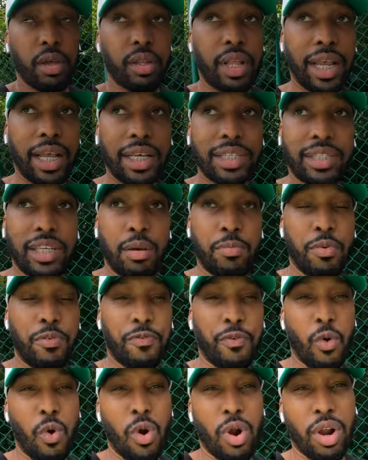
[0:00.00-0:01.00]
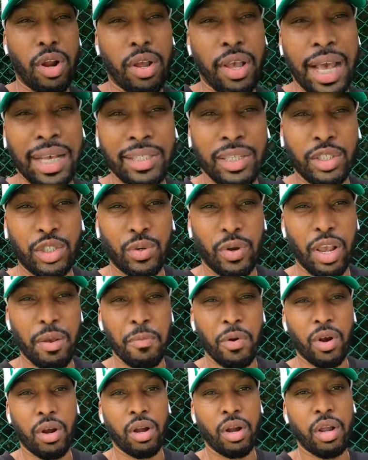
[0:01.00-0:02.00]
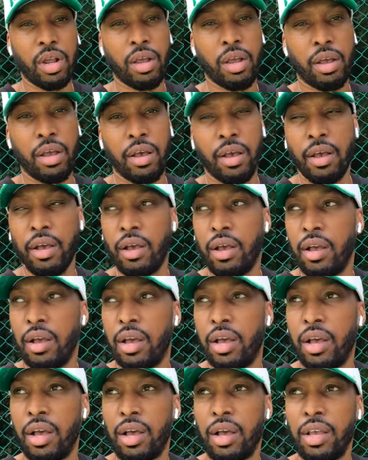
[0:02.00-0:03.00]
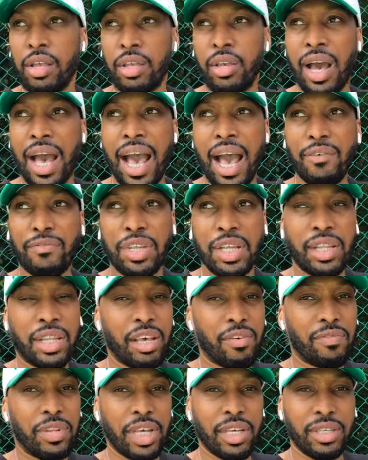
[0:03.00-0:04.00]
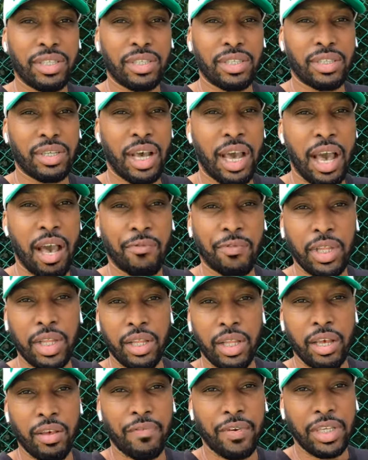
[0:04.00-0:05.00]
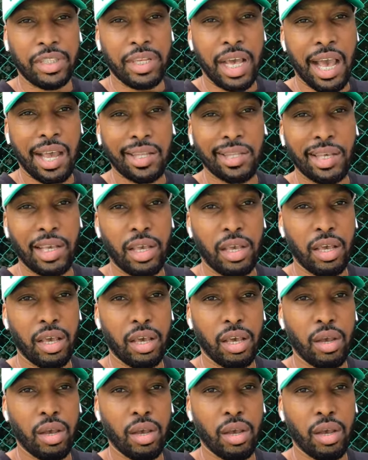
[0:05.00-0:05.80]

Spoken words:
Like I said before, as a dreamer, you know, I have to live this. I have to live exactly